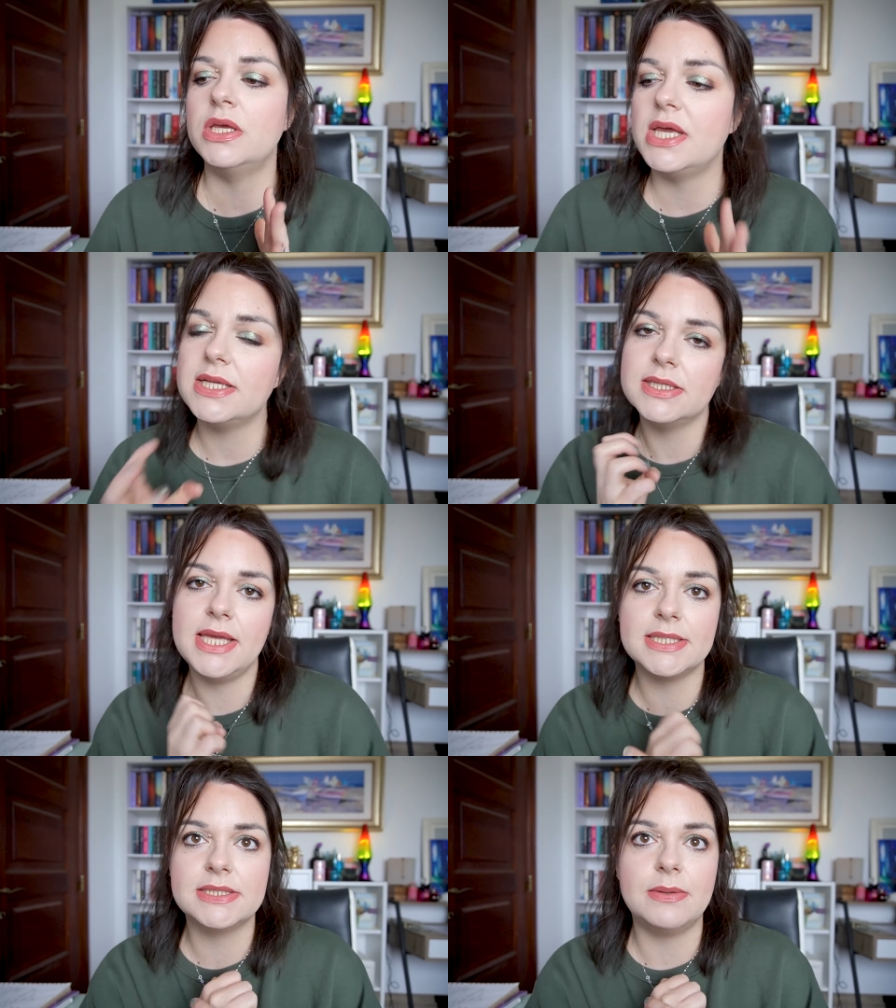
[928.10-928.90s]

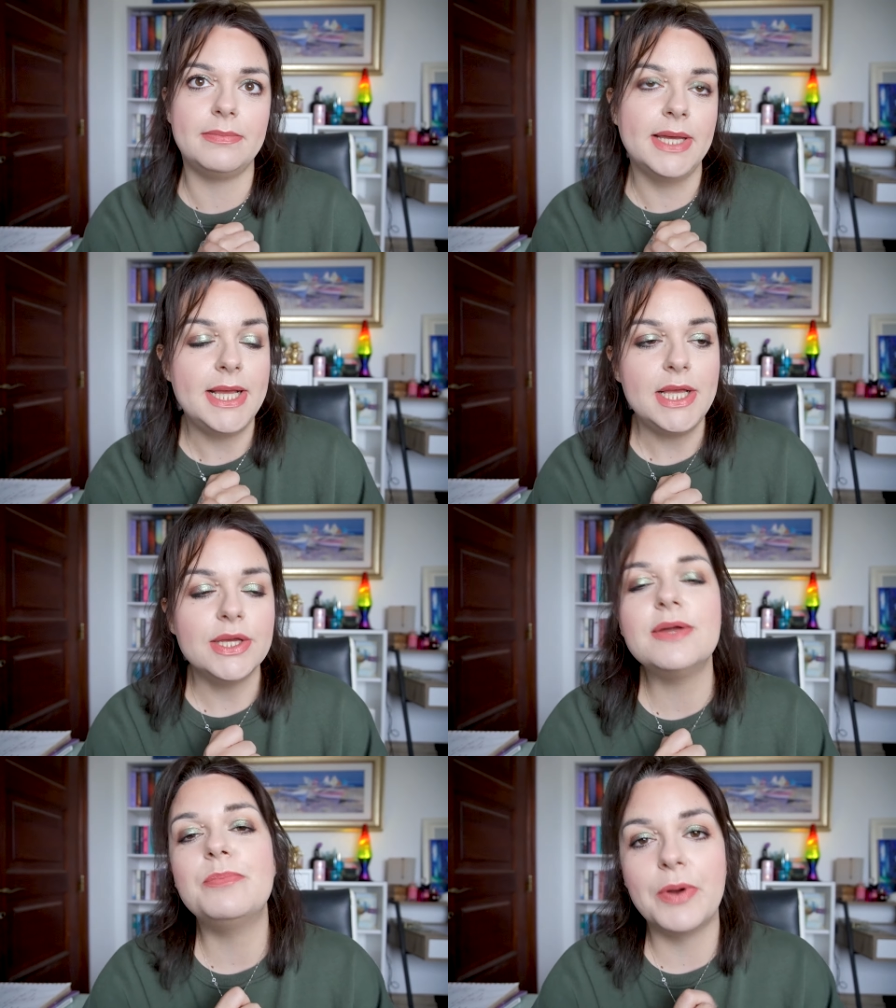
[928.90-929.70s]
get some
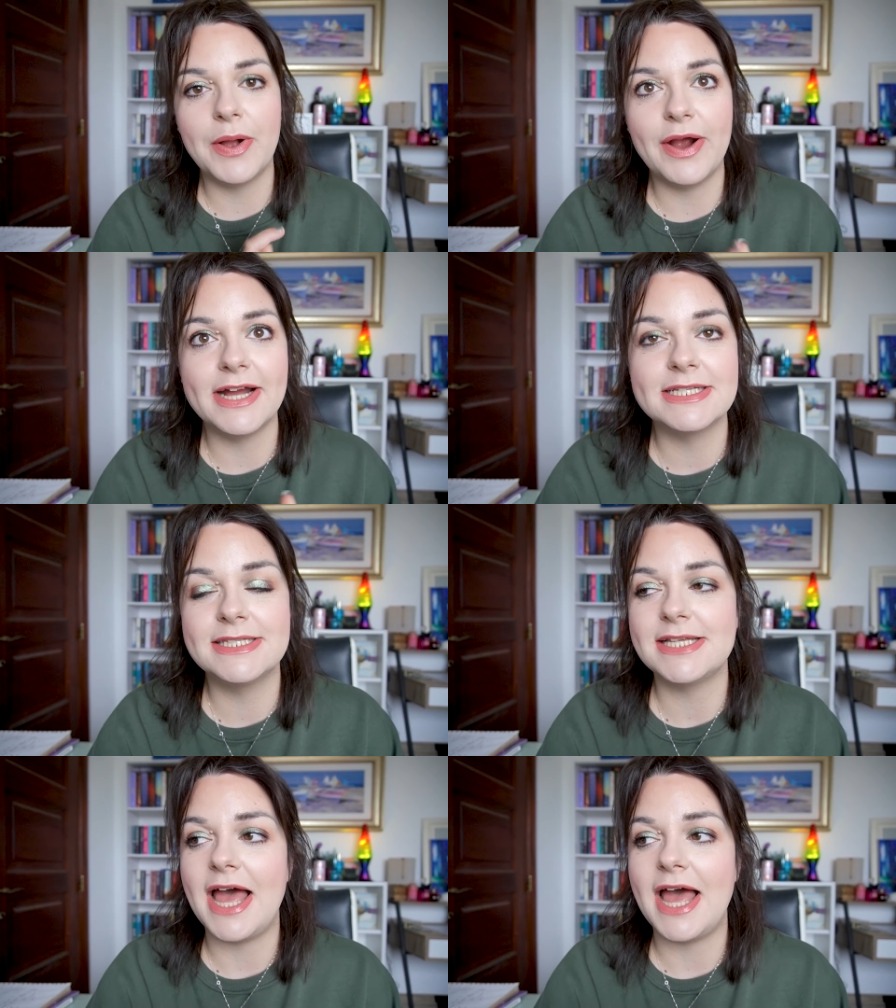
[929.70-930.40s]
good progress.